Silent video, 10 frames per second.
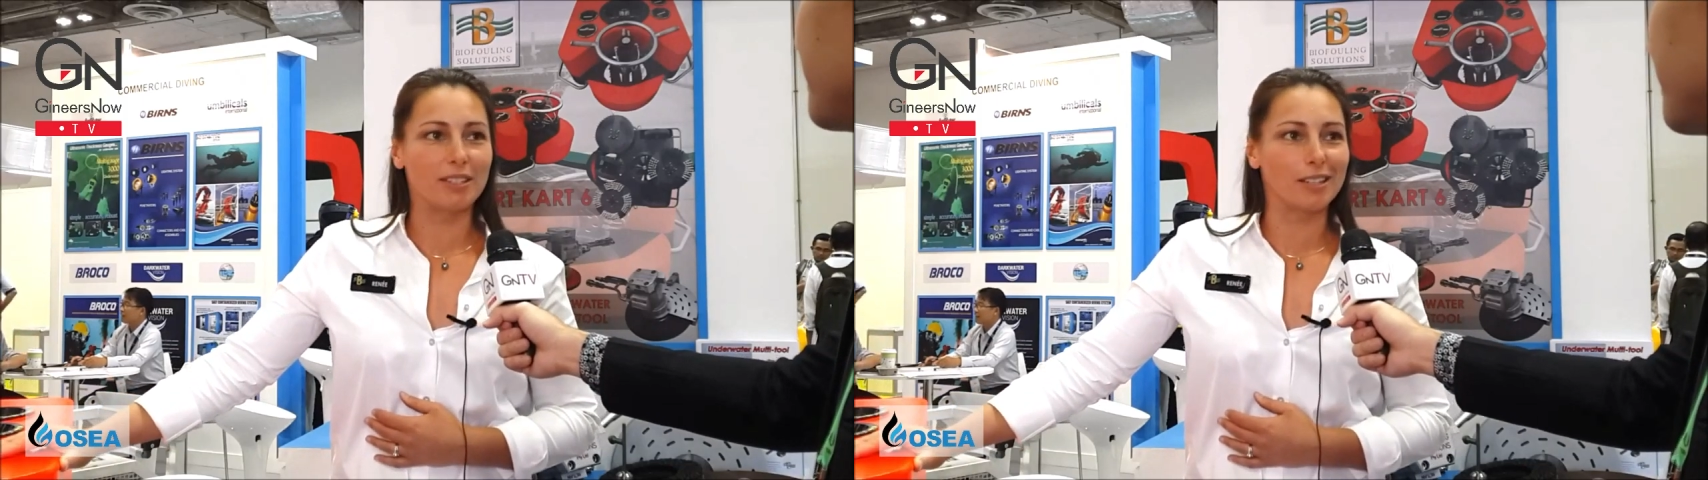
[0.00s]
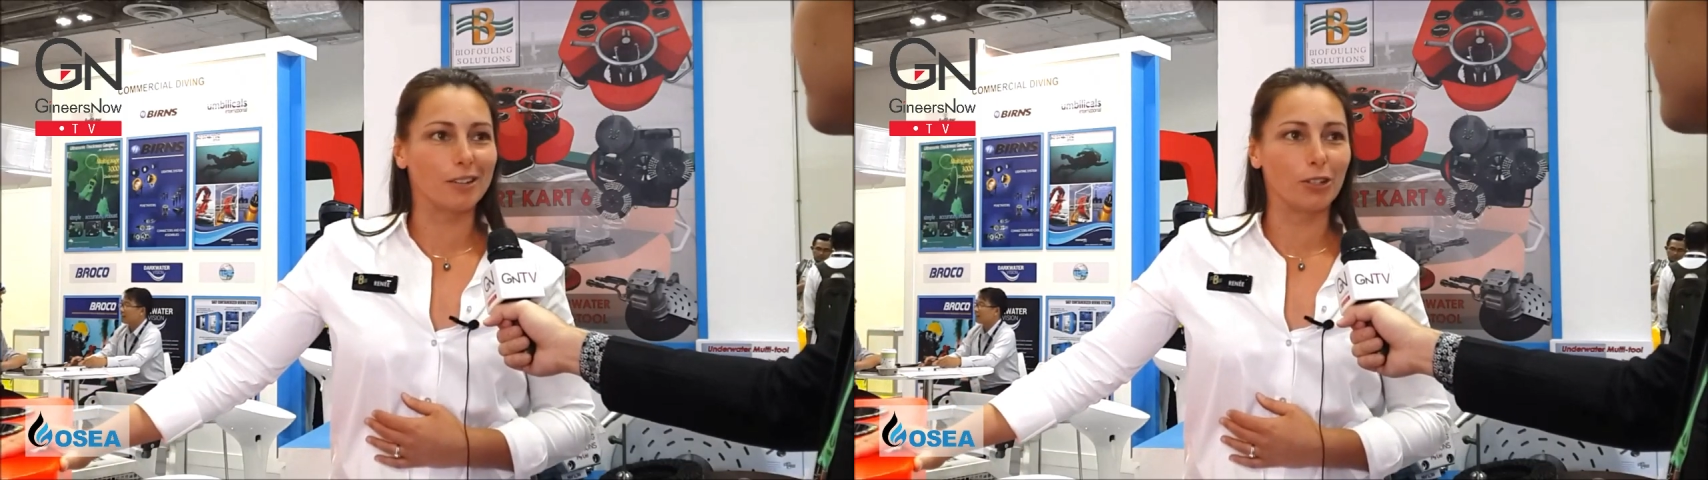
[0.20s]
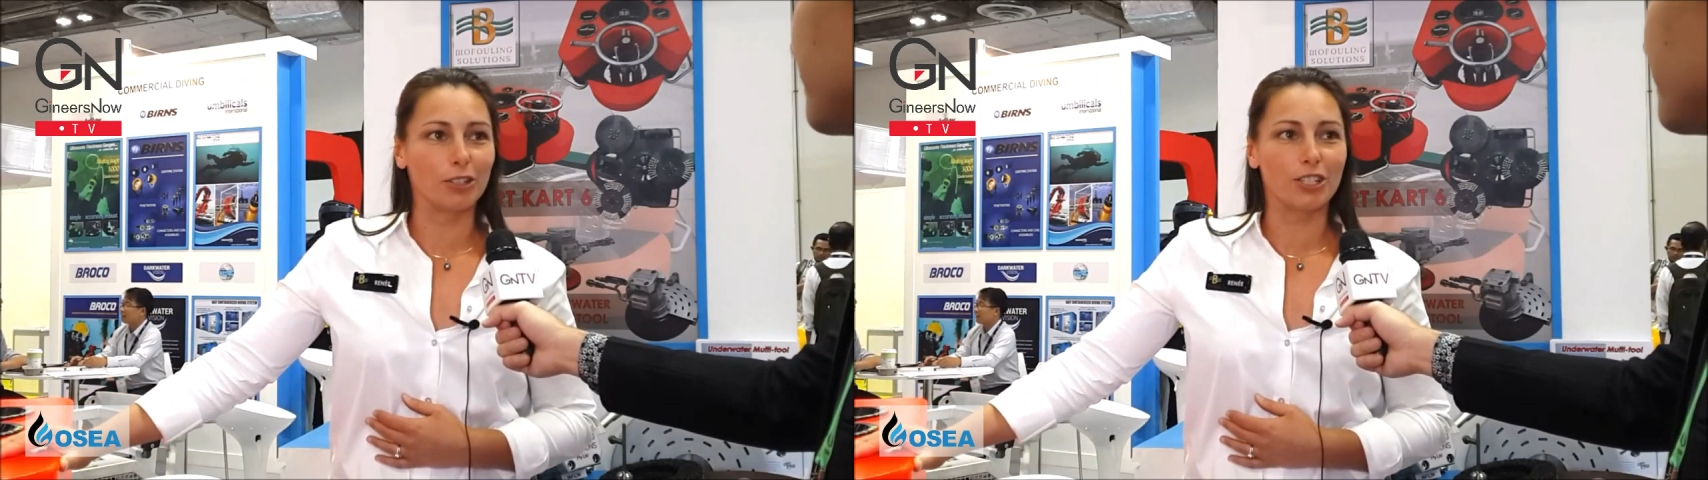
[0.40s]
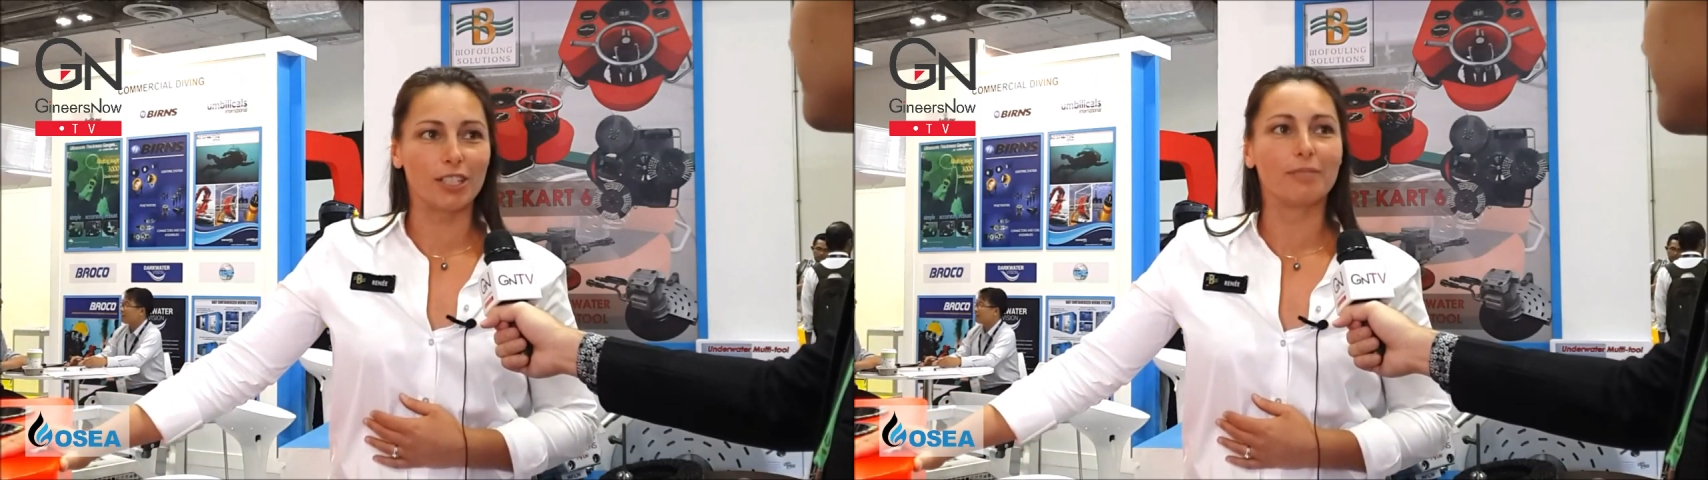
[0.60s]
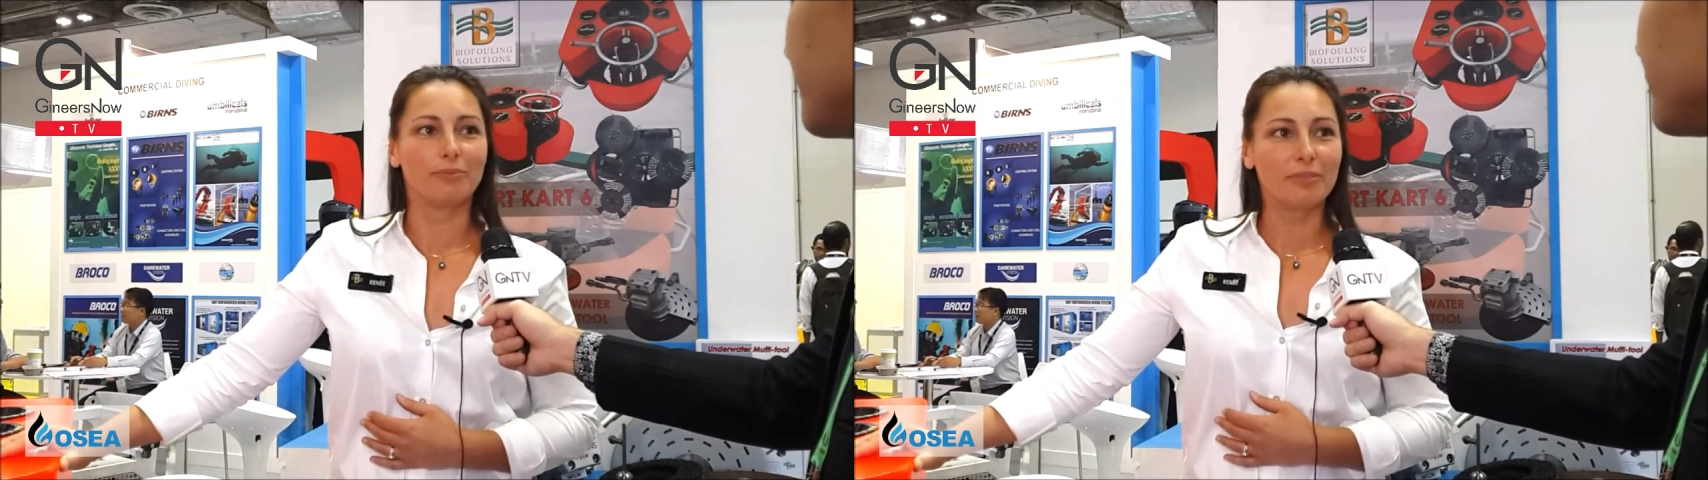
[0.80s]

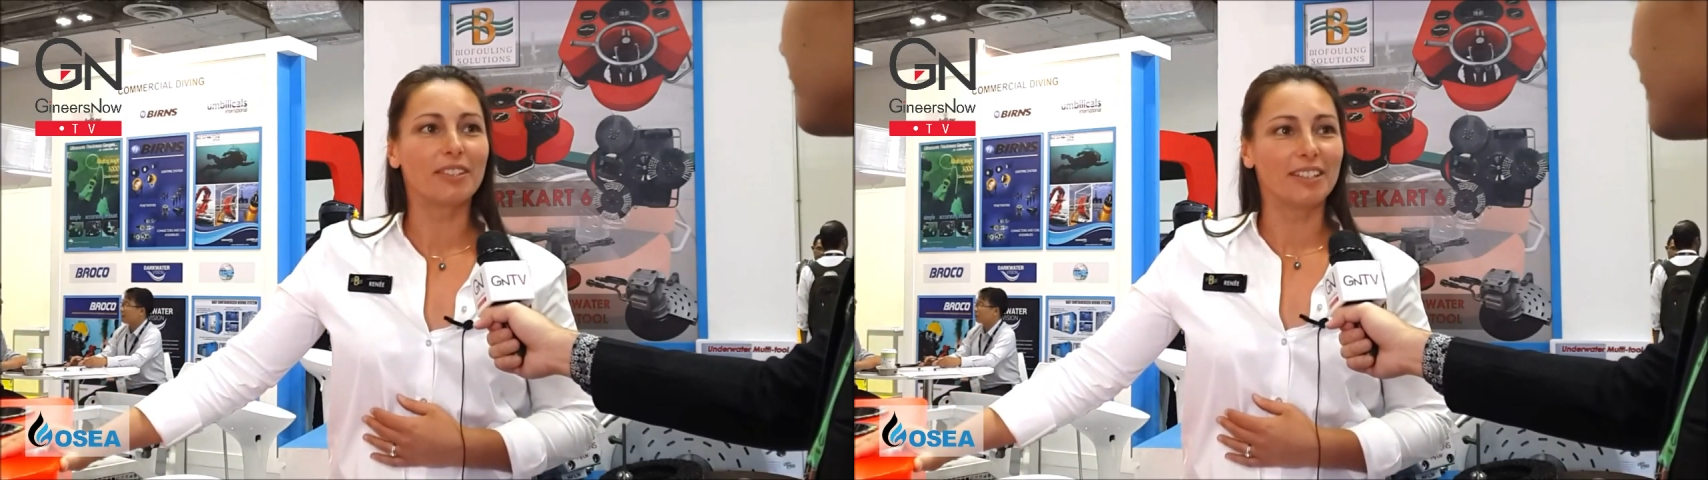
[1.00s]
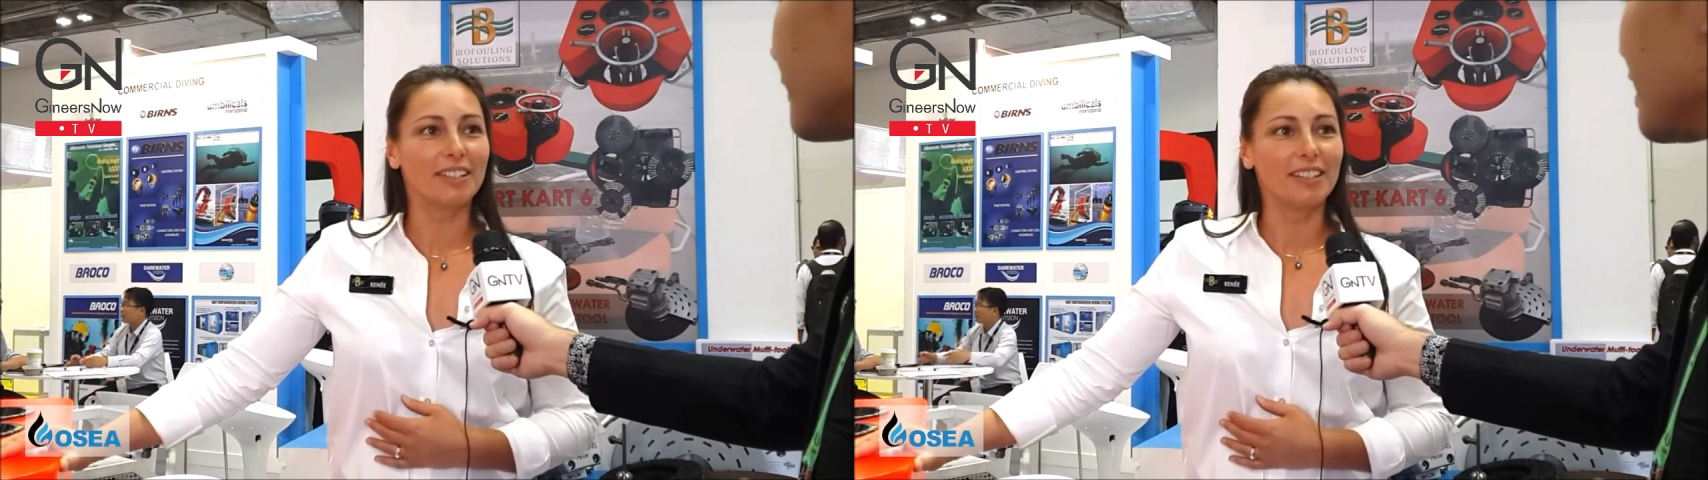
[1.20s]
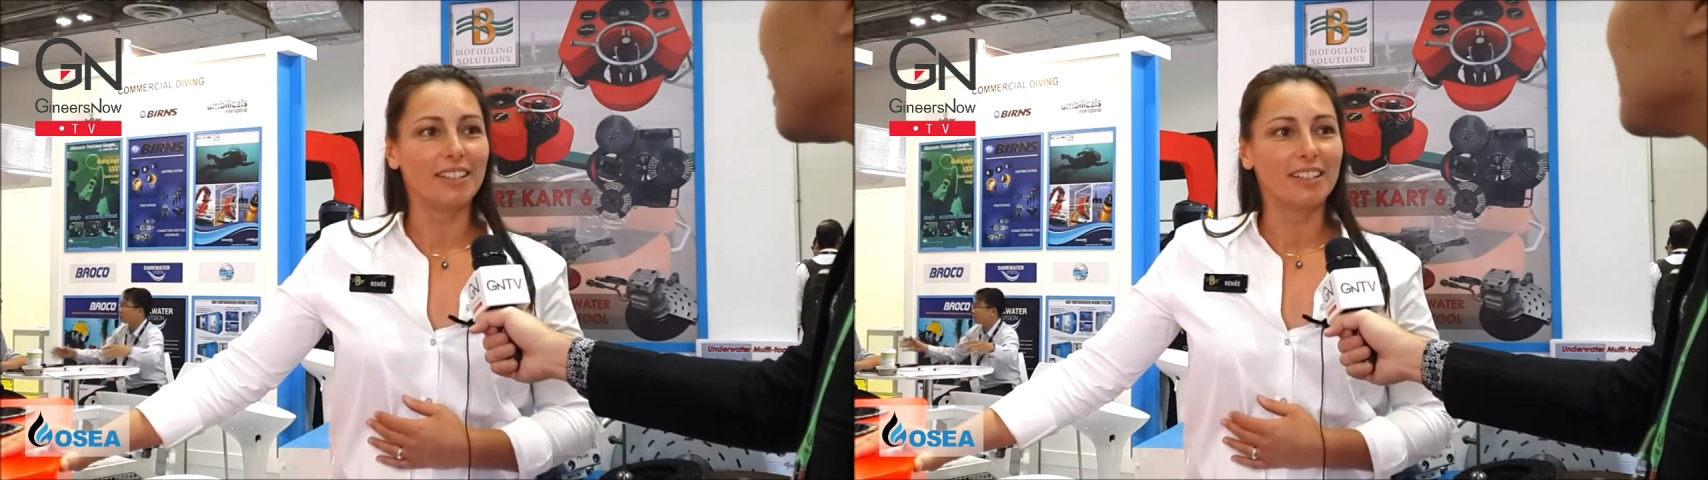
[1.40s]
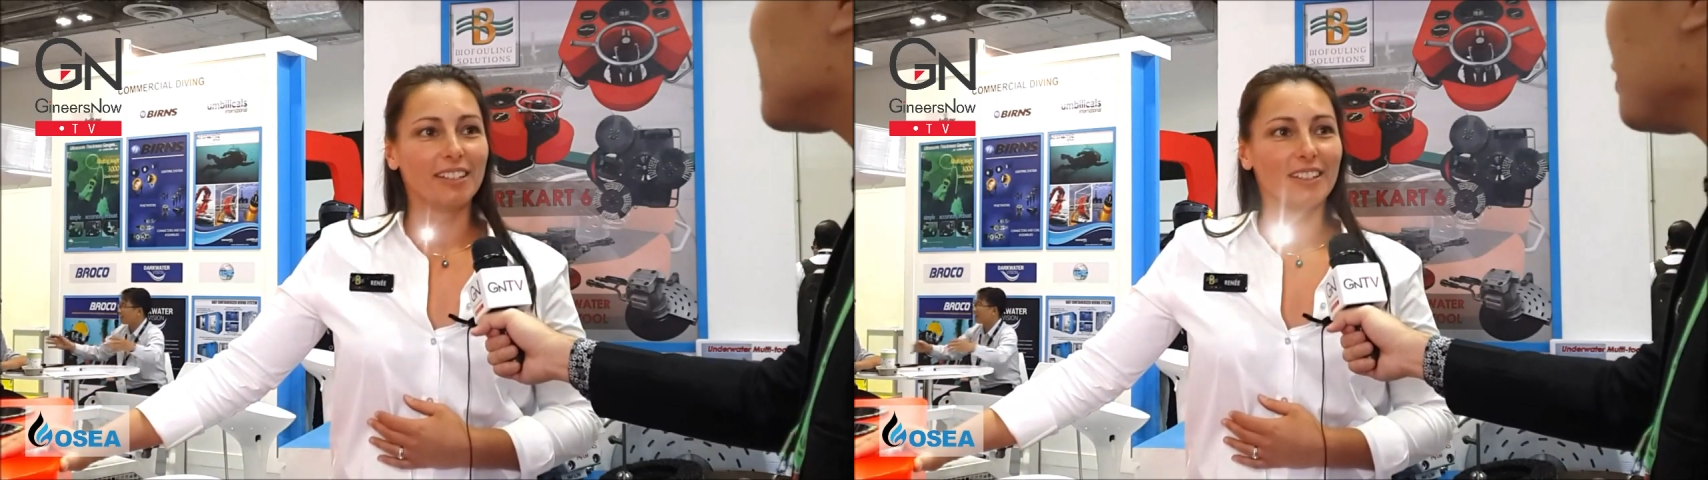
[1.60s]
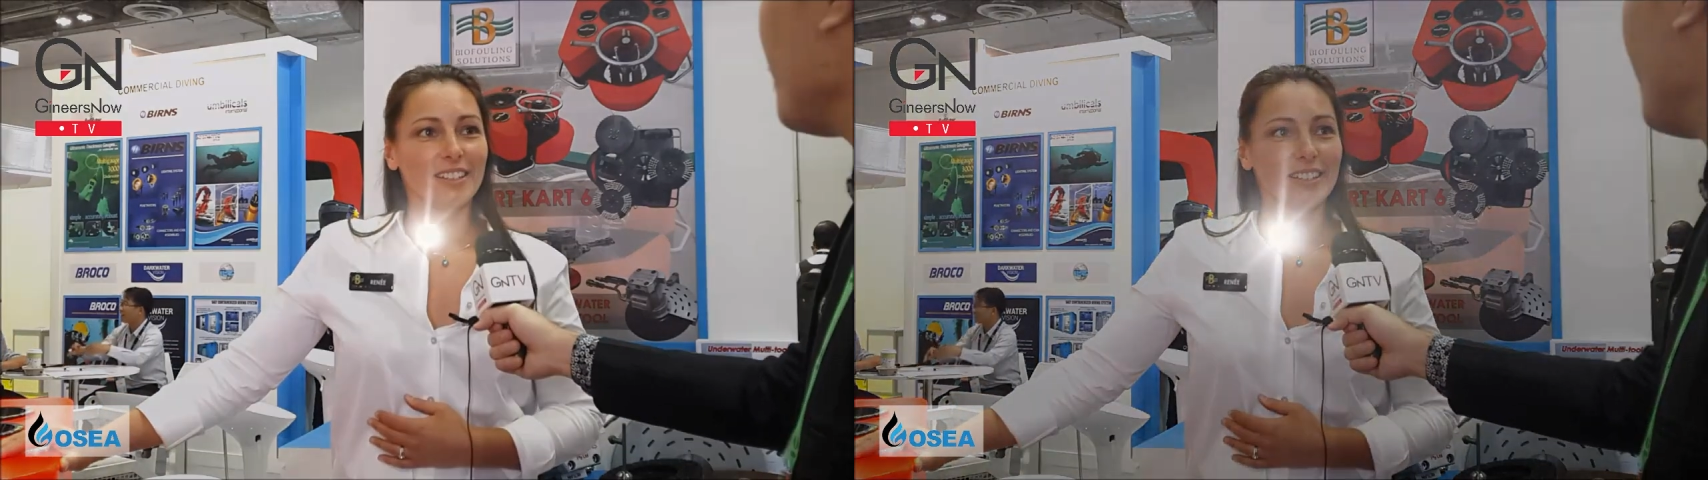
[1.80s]
technology.
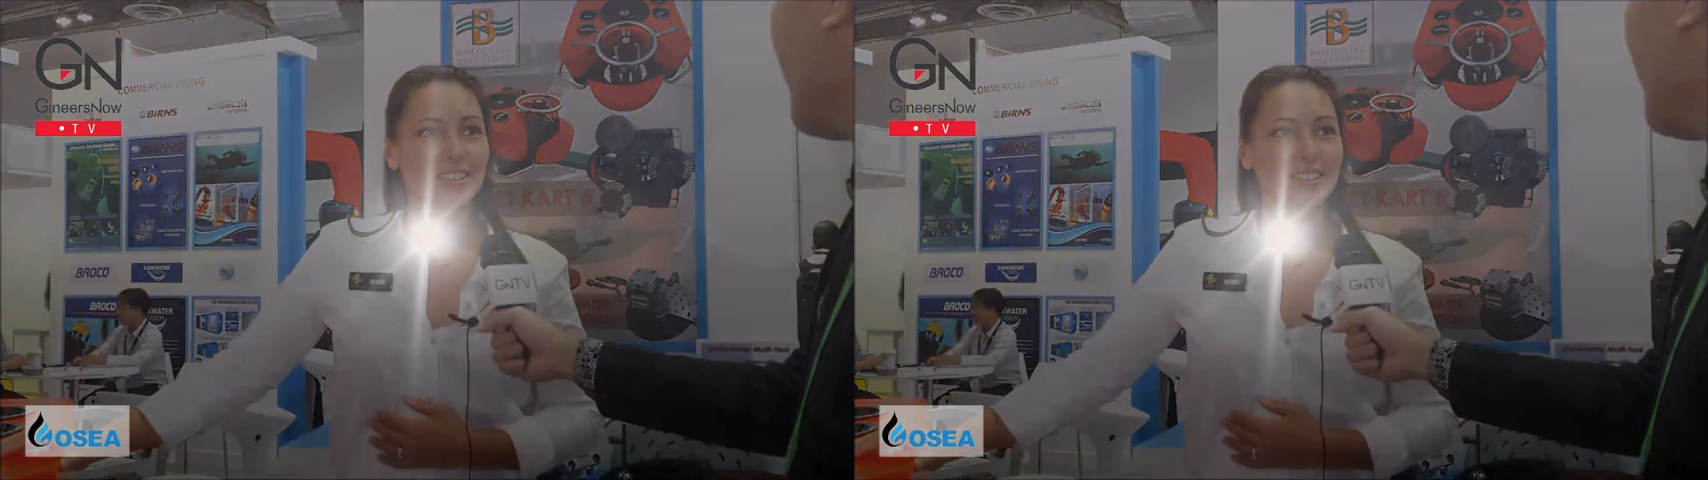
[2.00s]
So